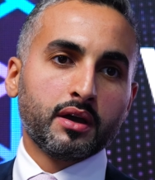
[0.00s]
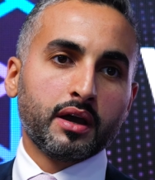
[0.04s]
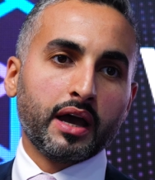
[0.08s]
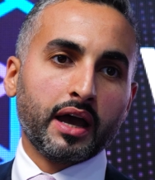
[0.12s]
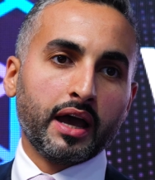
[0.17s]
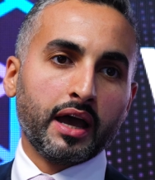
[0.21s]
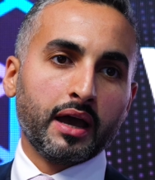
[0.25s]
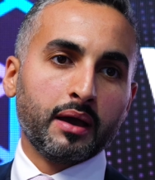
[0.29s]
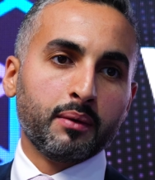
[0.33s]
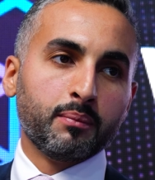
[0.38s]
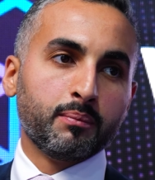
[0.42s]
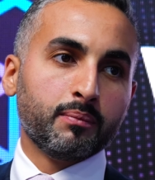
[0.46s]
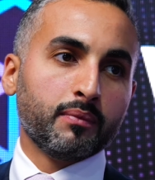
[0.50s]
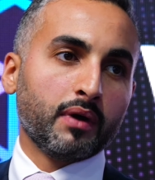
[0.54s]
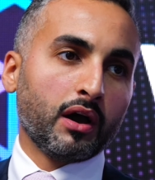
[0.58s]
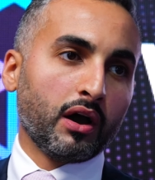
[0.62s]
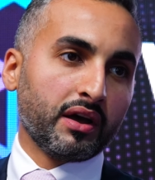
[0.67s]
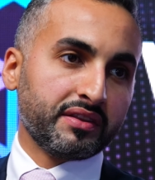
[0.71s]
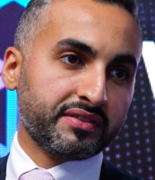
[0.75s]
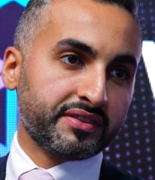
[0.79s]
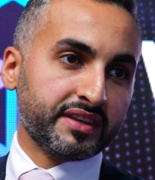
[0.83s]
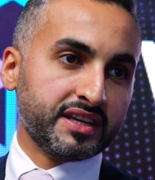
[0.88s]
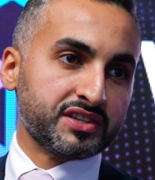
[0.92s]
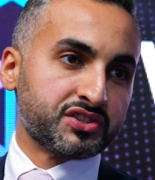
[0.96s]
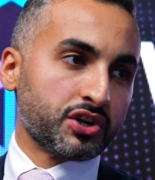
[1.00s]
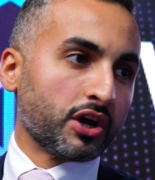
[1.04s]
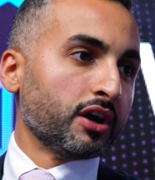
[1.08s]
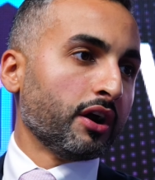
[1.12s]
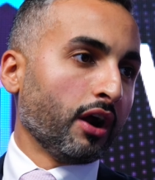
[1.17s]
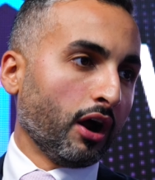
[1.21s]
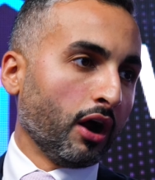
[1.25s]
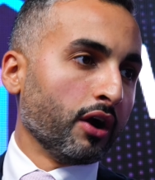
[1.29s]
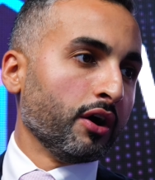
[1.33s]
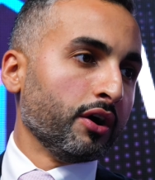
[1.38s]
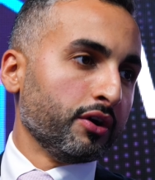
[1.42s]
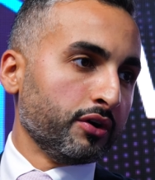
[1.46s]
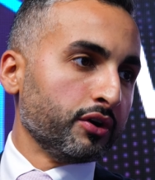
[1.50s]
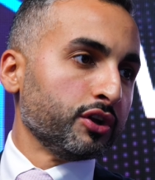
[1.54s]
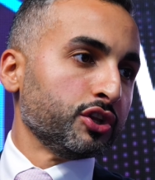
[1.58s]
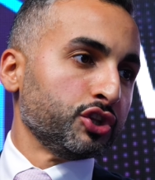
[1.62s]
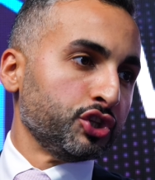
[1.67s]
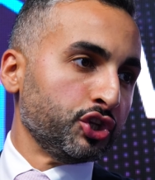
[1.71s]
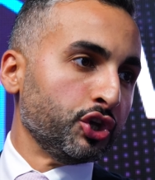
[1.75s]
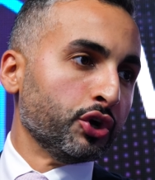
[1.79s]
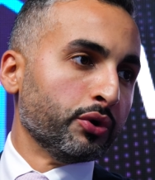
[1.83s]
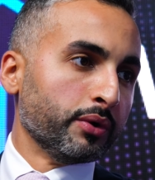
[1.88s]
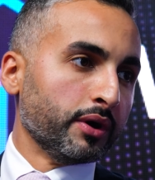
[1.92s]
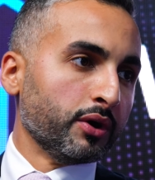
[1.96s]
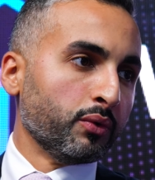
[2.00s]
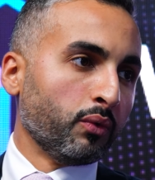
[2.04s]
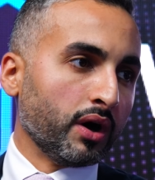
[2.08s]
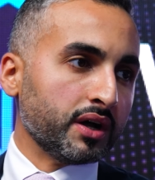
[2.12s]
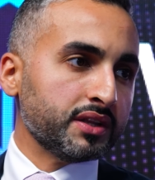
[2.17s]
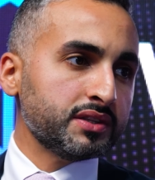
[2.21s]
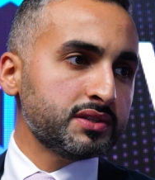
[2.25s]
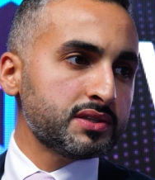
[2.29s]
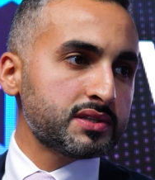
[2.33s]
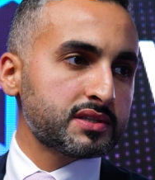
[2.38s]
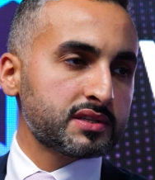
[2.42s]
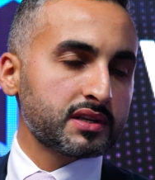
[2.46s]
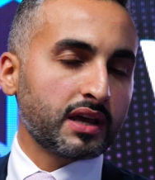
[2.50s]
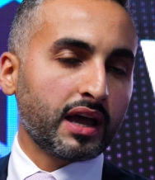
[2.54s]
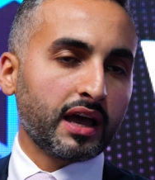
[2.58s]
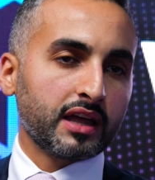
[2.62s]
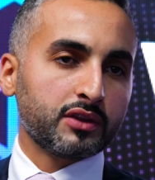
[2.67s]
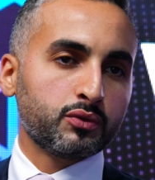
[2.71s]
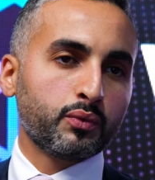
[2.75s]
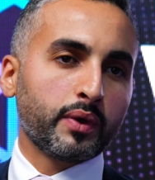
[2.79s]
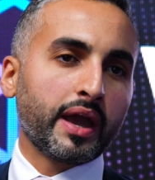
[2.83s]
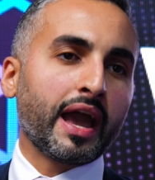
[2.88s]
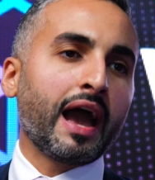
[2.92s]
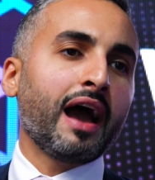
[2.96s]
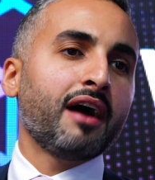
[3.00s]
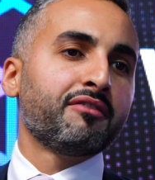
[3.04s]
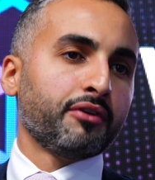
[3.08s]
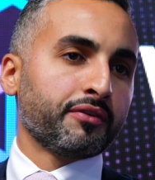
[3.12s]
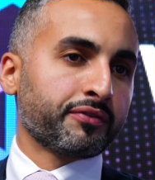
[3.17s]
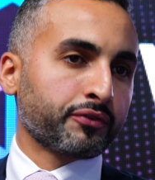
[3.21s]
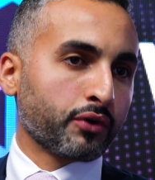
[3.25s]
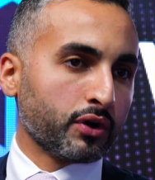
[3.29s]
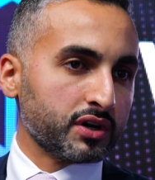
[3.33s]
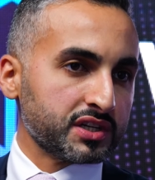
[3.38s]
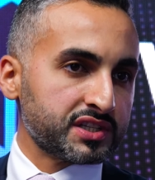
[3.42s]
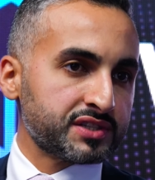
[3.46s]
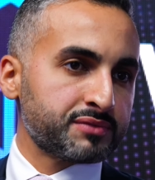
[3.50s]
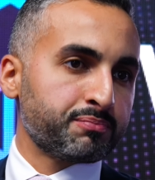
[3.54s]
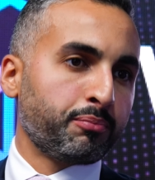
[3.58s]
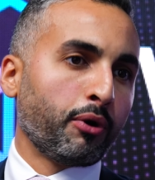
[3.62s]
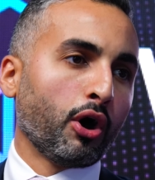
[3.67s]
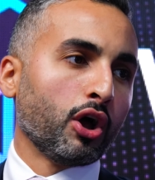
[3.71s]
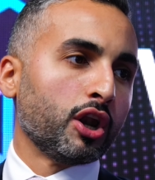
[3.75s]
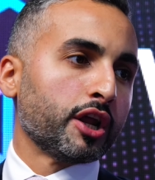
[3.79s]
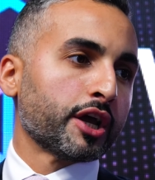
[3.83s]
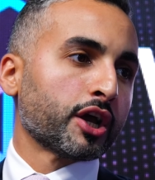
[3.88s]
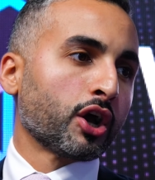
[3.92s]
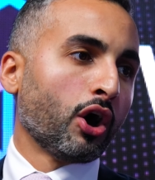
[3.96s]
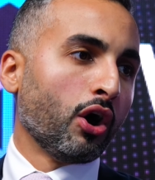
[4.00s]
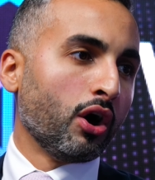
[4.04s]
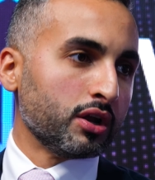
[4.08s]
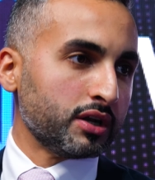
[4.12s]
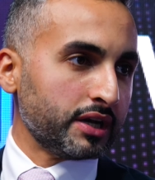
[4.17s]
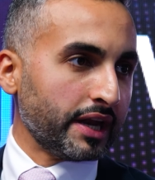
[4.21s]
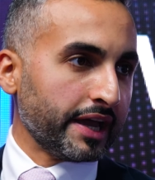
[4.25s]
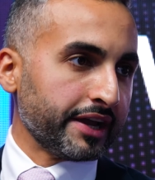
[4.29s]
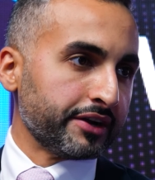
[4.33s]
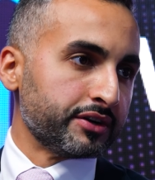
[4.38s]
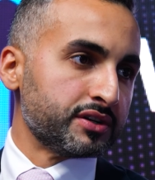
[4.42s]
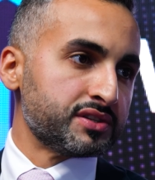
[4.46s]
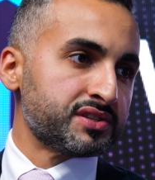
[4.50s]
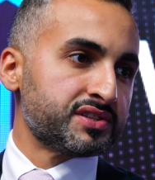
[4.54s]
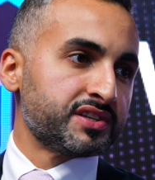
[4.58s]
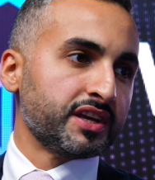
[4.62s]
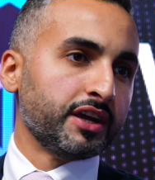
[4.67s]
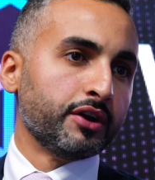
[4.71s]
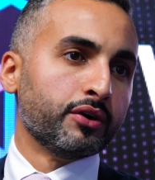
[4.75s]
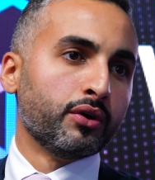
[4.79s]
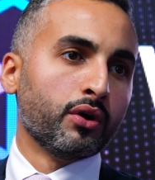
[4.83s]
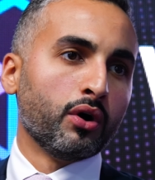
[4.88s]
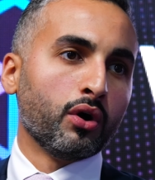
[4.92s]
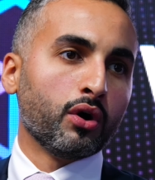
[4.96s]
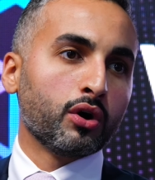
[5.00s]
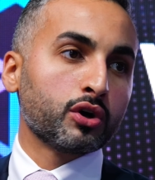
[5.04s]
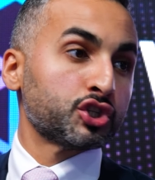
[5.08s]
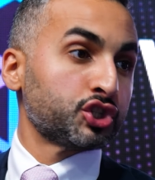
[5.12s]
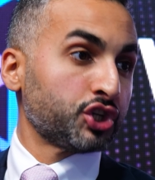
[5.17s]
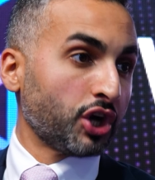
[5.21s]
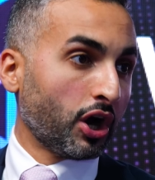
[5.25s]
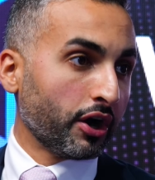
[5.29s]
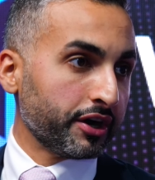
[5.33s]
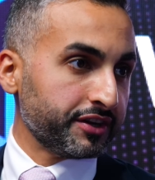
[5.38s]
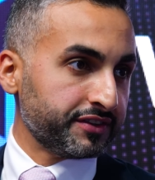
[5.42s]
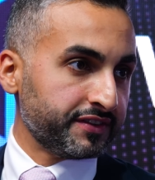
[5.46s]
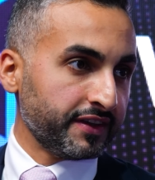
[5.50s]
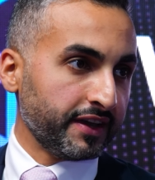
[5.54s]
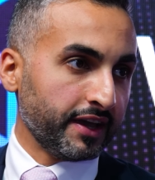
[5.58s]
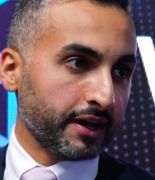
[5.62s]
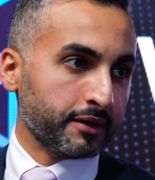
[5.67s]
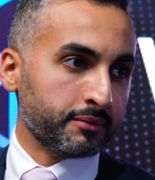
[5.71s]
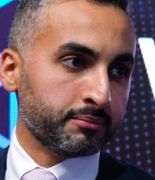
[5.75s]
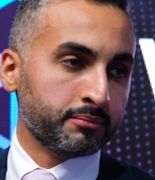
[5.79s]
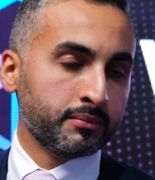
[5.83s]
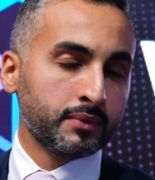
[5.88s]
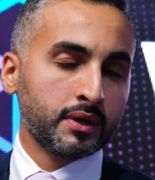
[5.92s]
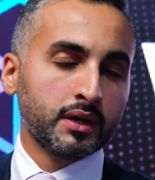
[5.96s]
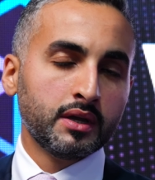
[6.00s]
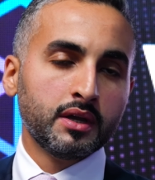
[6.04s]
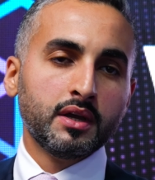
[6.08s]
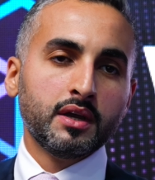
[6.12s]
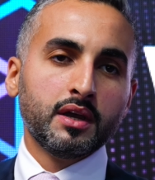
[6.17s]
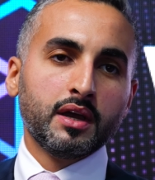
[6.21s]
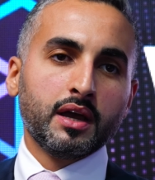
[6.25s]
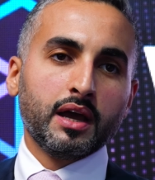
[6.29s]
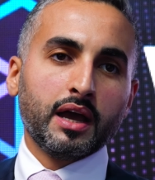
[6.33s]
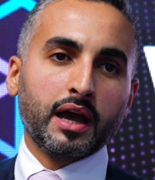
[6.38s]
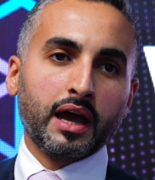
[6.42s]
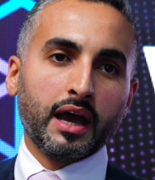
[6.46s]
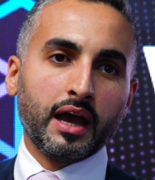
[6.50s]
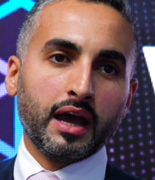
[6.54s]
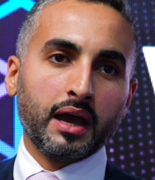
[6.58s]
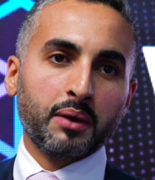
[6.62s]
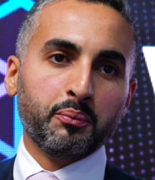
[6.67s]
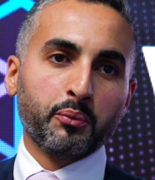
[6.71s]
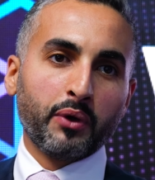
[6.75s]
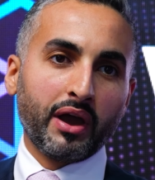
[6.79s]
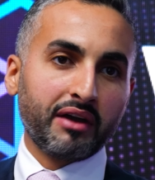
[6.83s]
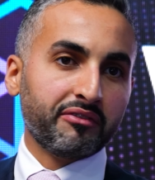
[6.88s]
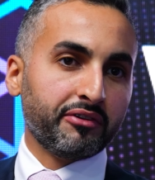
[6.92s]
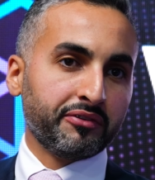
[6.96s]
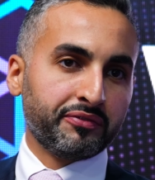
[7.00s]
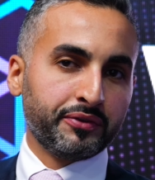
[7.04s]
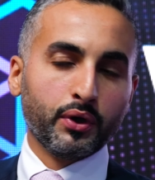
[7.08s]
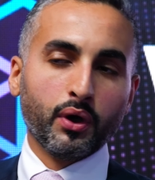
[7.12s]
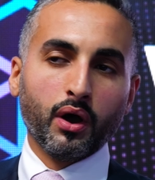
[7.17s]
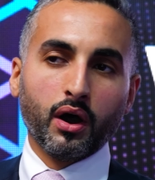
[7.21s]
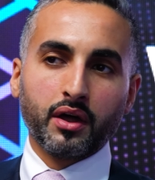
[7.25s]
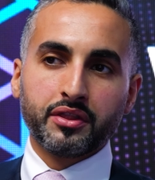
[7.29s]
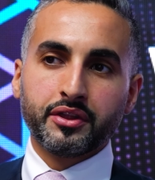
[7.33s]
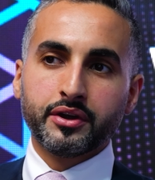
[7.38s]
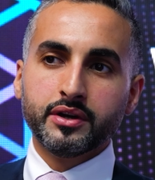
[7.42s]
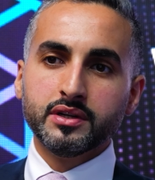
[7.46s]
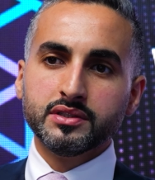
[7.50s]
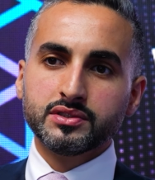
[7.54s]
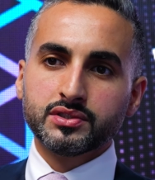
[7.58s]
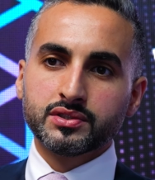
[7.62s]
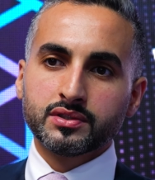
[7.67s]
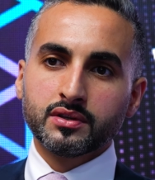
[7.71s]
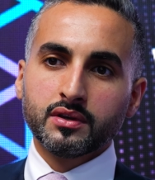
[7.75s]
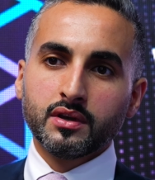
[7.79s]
Um, these are our newer ones. And we have, of course, Polygon, Layer Zero, Shardeum. Um, we have a few others.